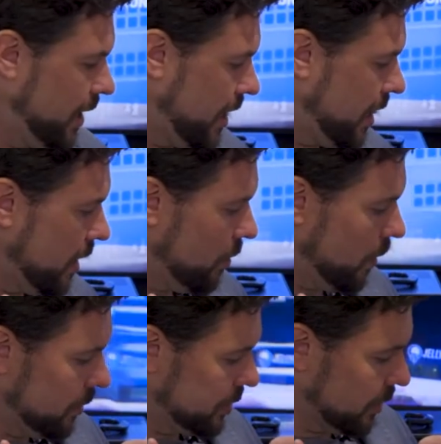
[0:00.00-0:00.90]

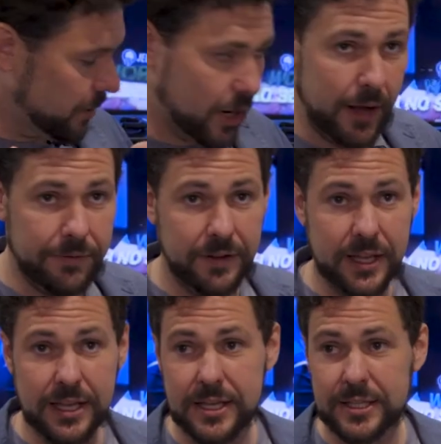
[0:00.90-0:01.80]
What we're showing off
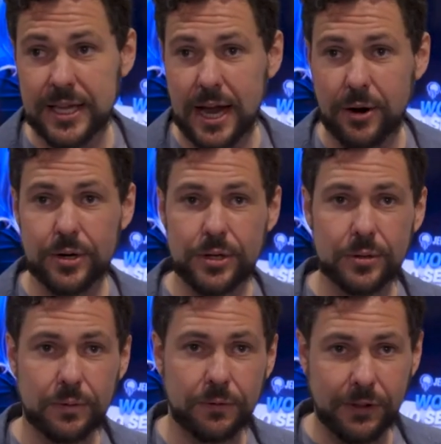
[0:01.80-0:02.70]
is our
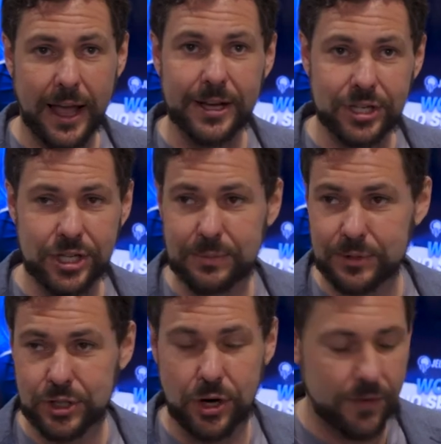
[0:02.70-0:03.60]
new flagship
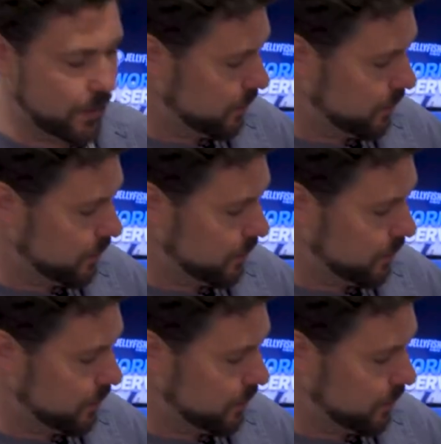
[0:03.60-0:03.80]
server,